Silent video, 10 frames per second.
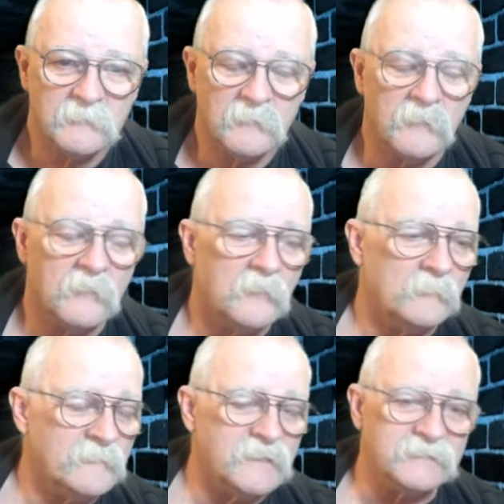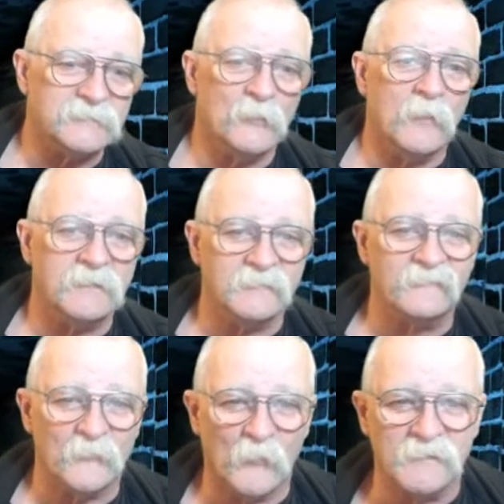Oh man, you know what? If
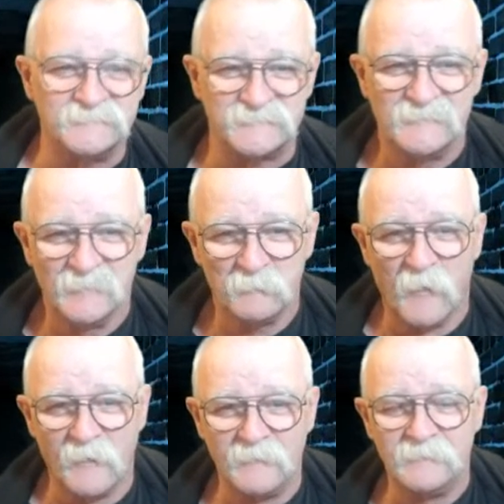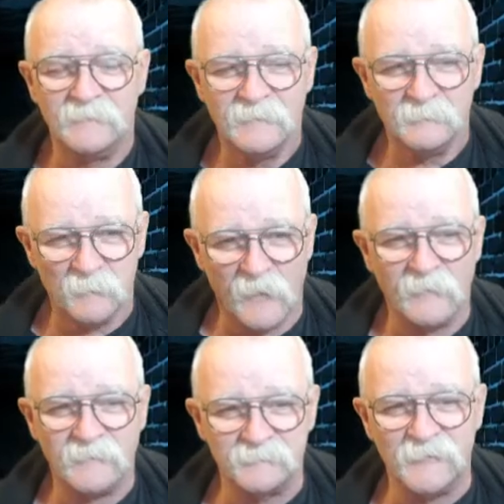it was Mark,
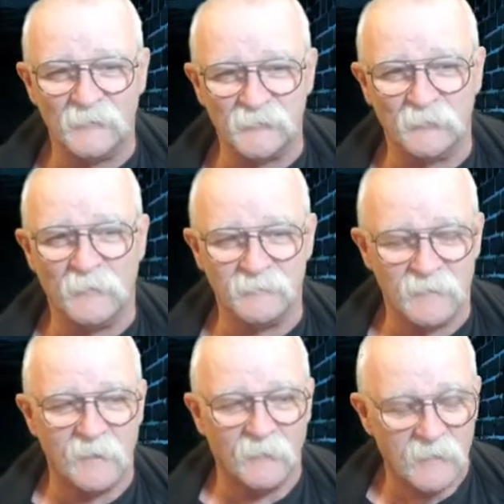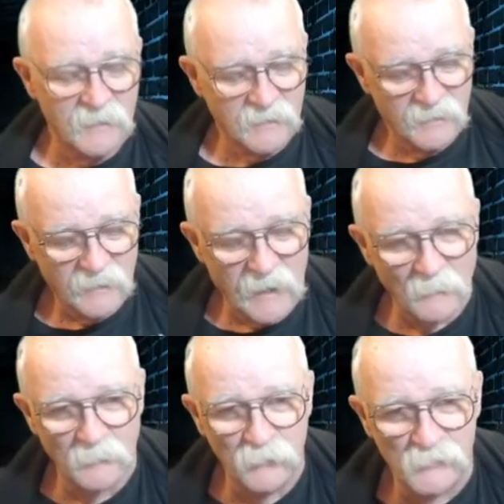I'm telling you right now, I
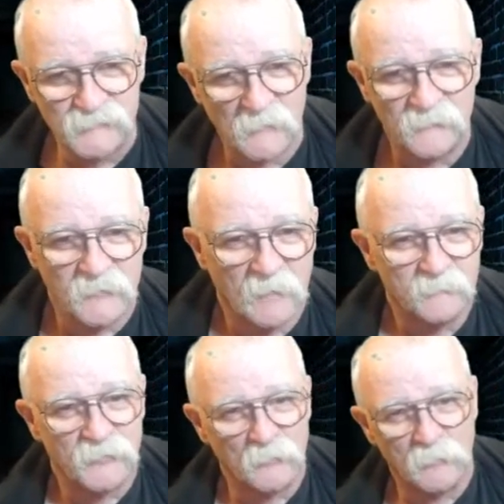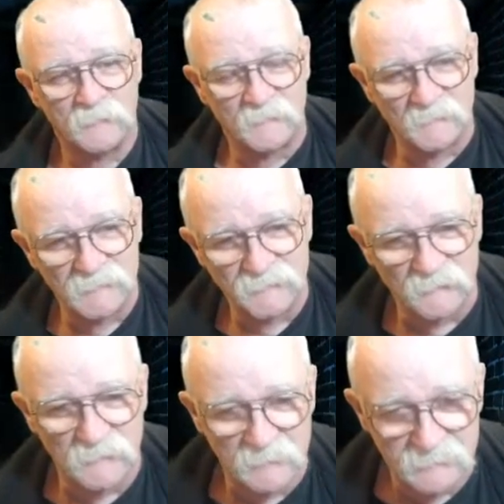would put something up here worth at least
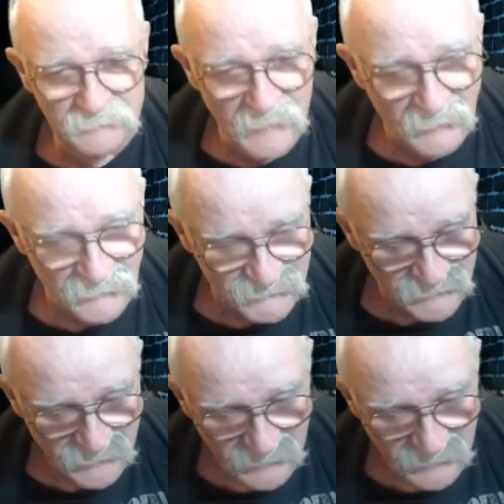$300